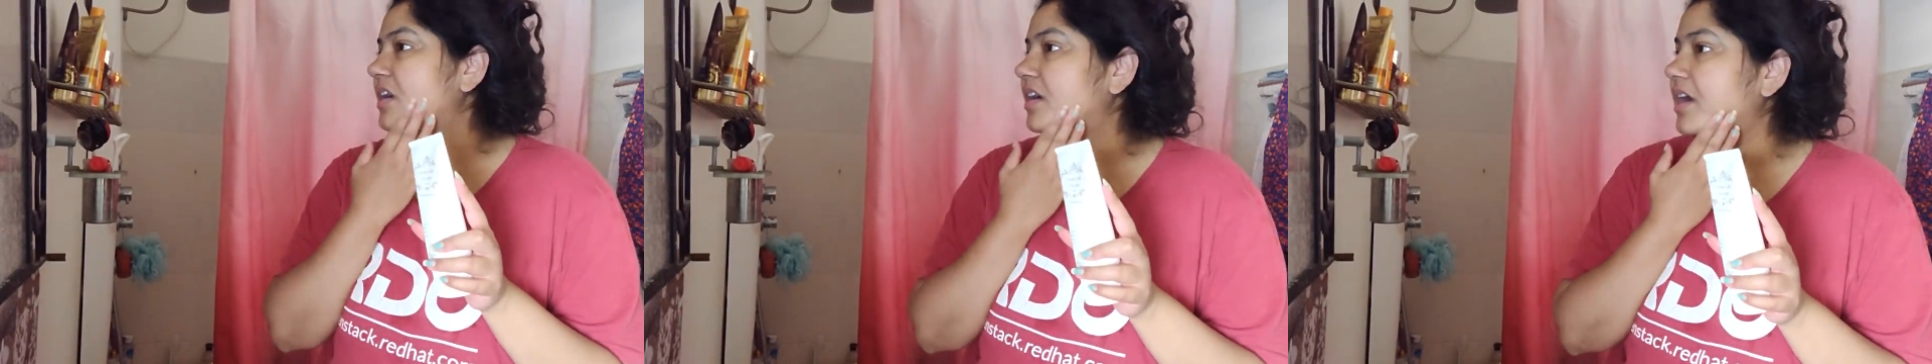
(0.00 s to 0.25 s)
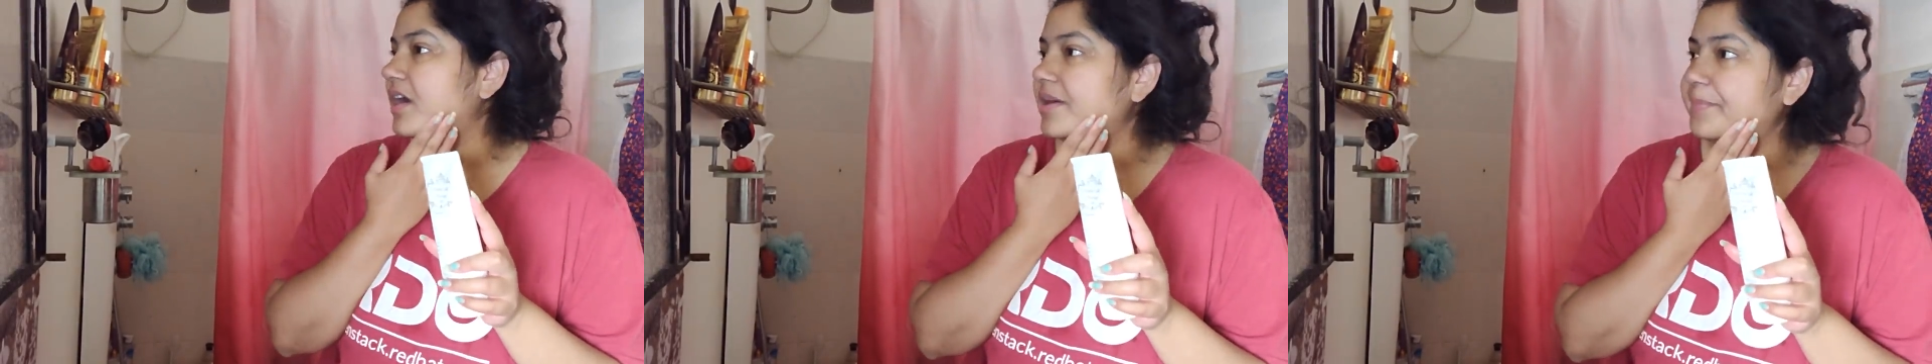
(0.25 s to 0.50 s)

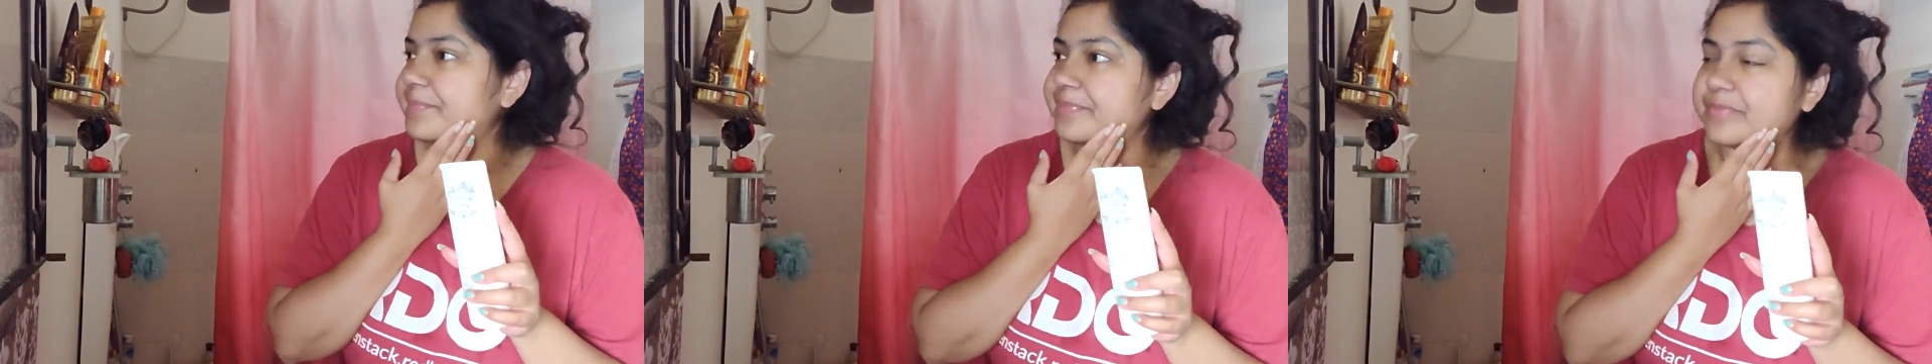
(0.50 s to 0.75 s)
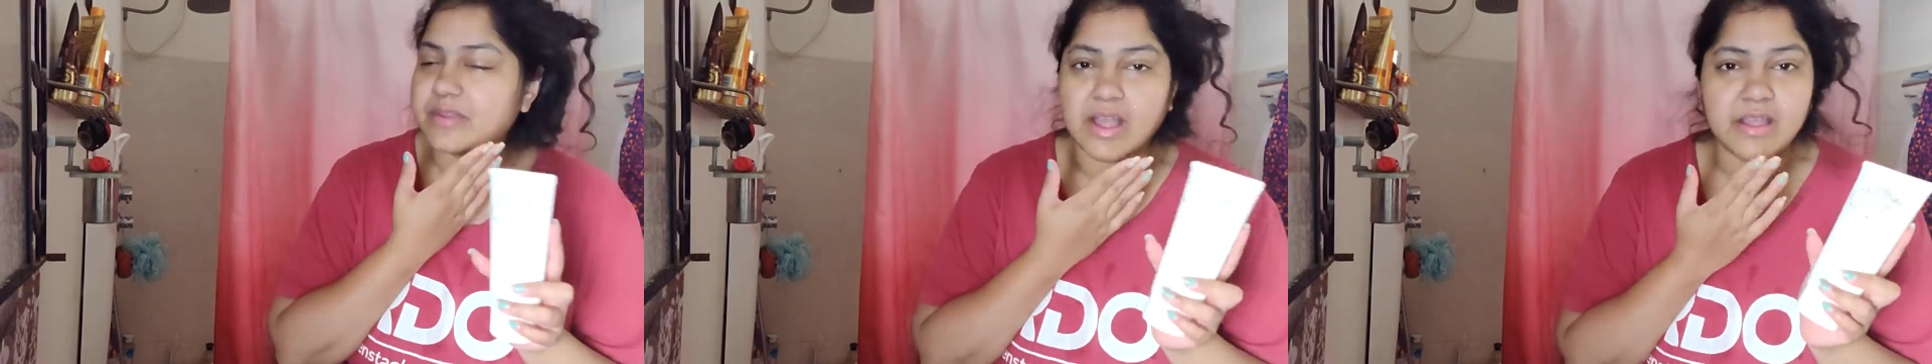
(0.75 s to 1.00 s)

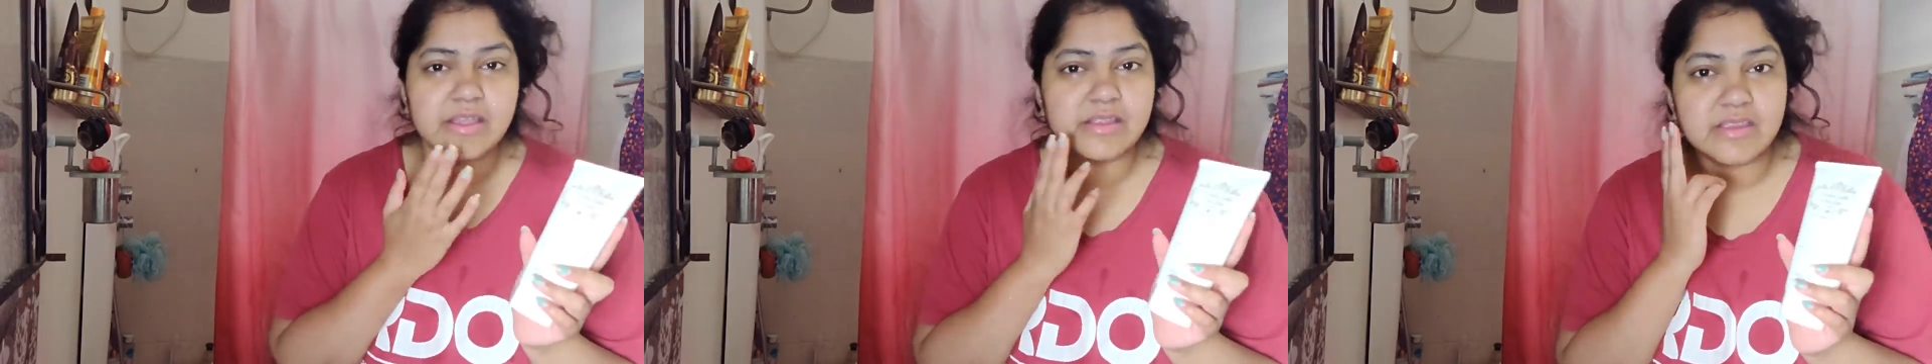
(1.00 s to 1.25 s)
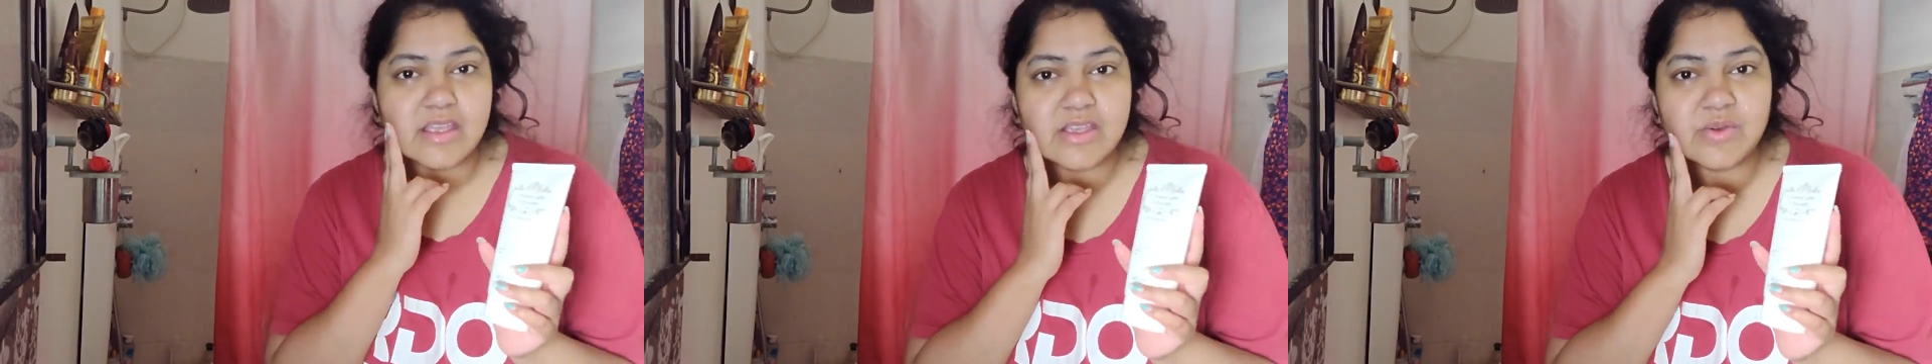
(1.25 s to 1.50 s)
I
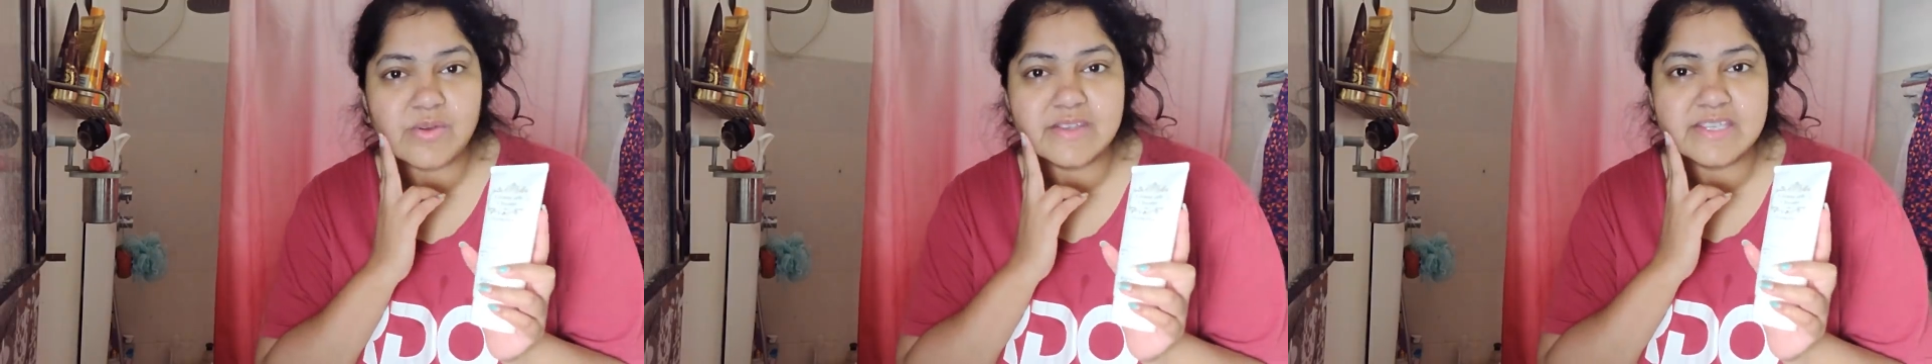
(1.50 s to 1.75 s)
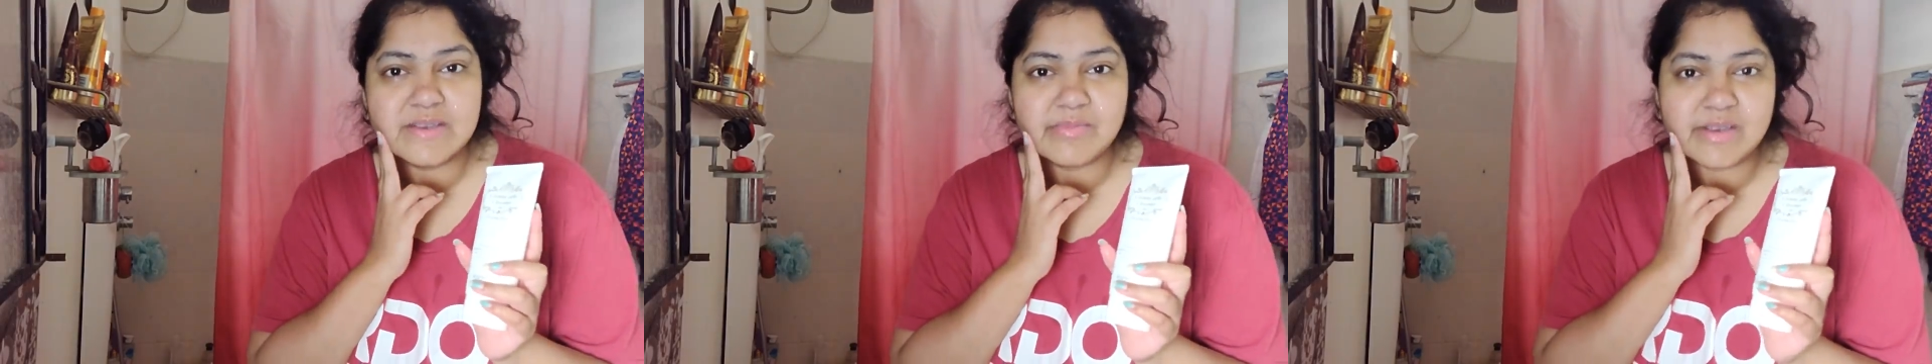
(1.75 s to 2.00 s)
think you can
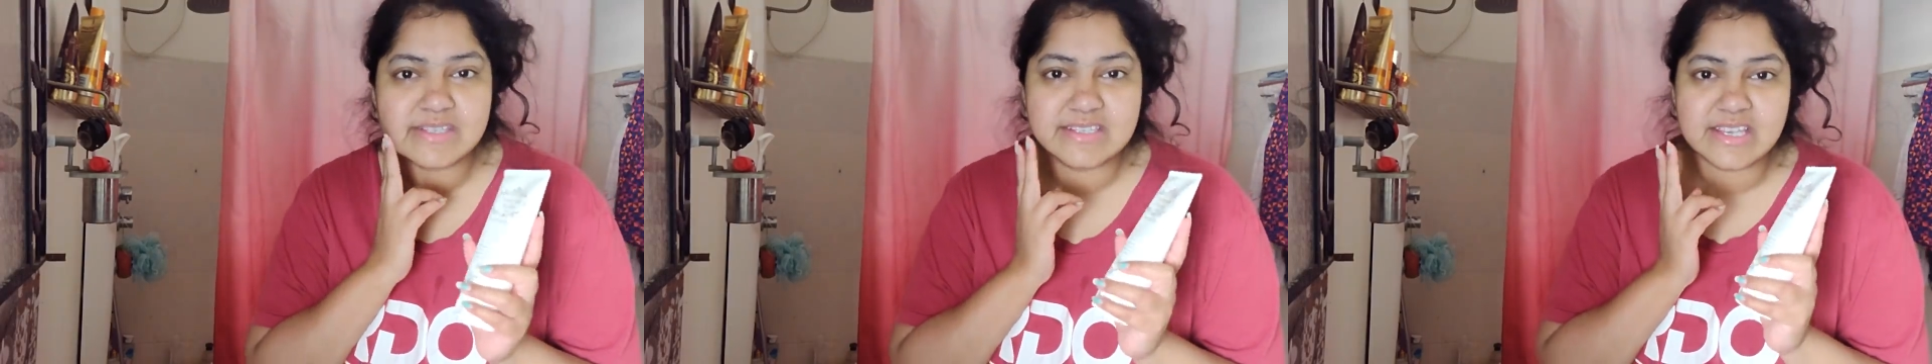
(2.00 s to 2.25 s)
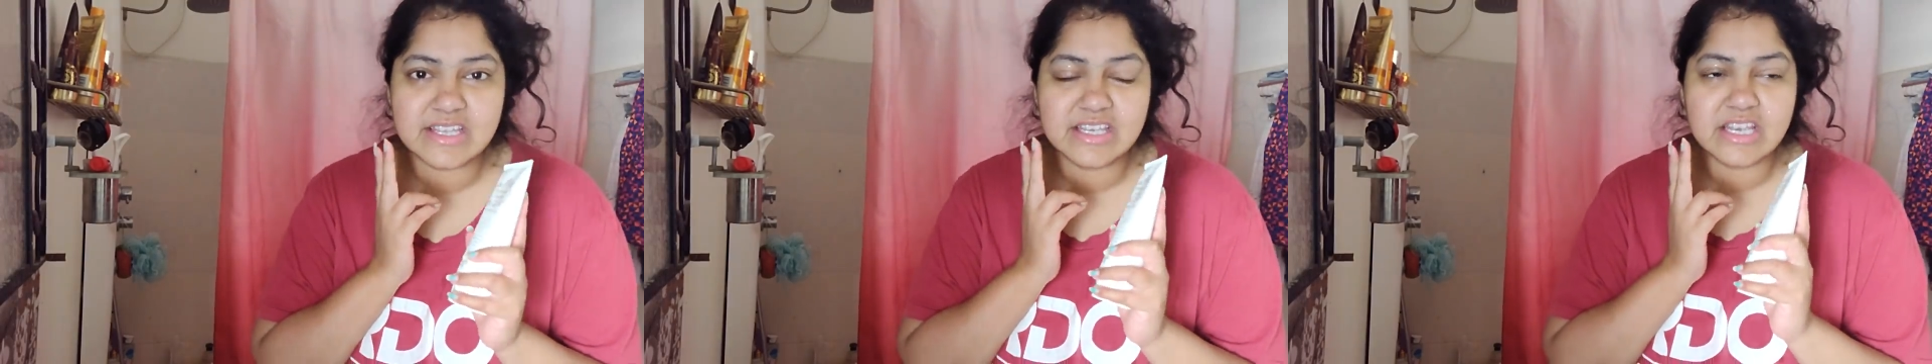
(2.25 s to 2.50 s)
see my
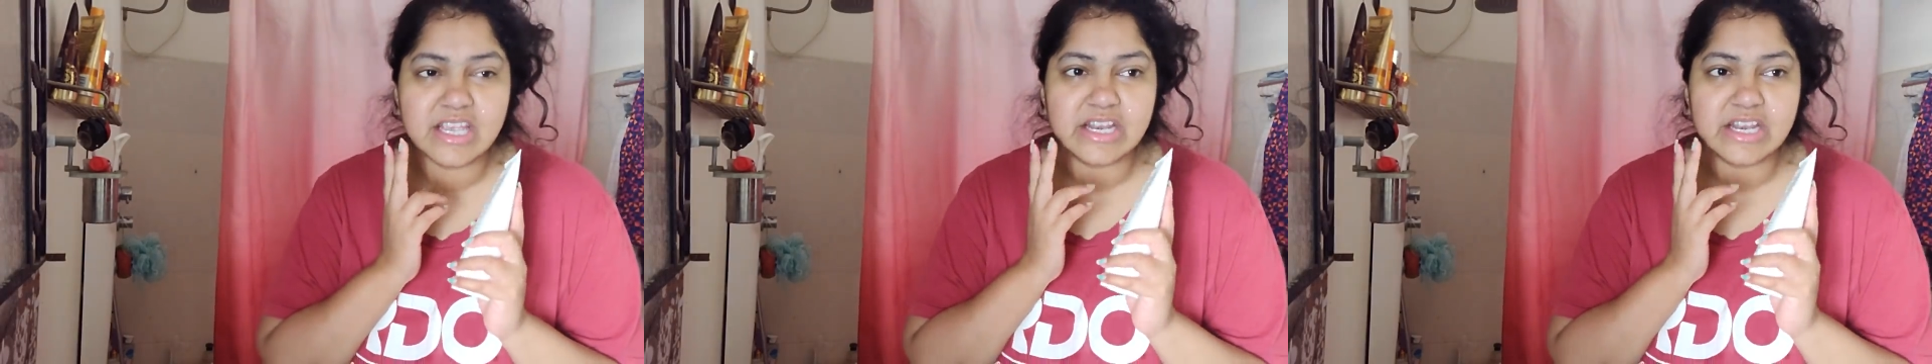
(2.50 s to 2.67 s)
skin.